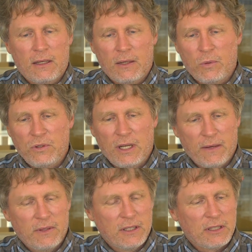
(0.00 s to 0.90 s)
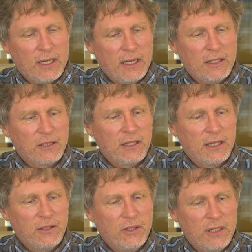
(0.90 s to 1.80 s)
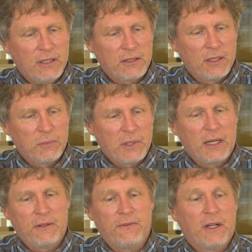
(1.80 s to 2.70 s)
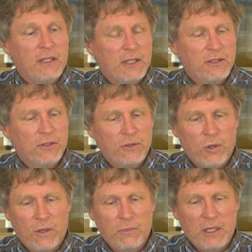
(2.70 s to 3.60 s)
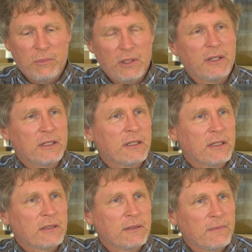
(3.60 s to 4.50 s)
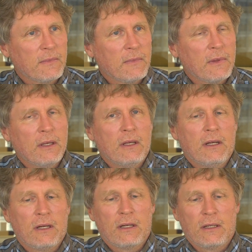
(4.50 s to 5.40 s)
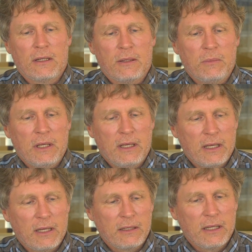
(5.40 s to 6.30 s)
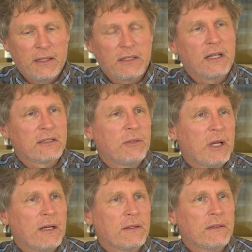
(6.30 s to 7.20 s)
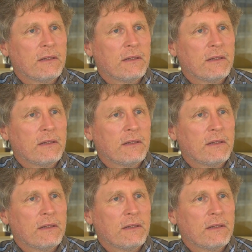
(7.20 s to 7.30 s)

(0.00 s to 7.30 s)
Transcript: When you have the designs, then you need some kind of funding to go and build these things and then test them out.